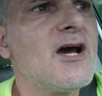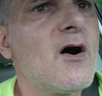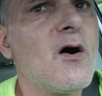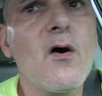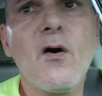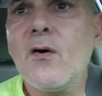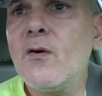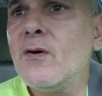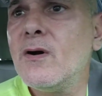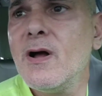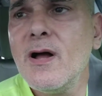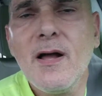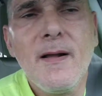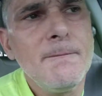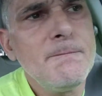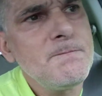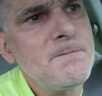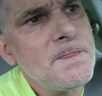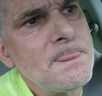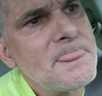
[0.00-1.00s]
Hall.
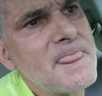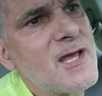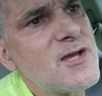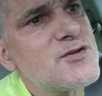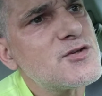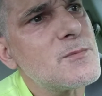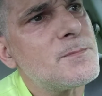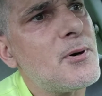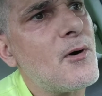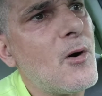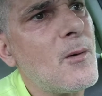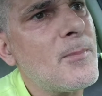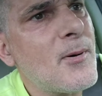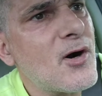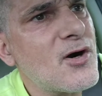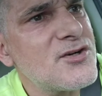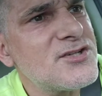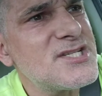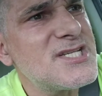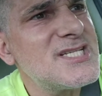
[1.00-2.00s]
So Paul
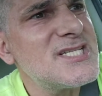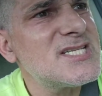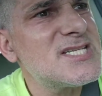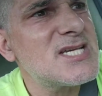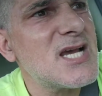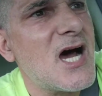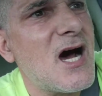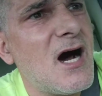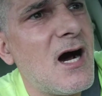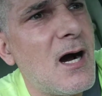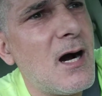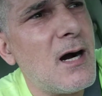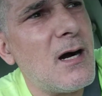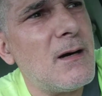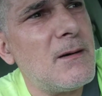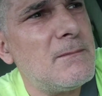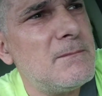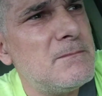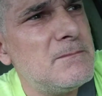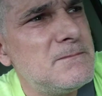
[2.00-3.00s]
Parsons
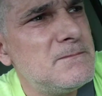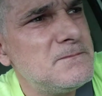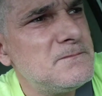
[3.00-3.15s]
um,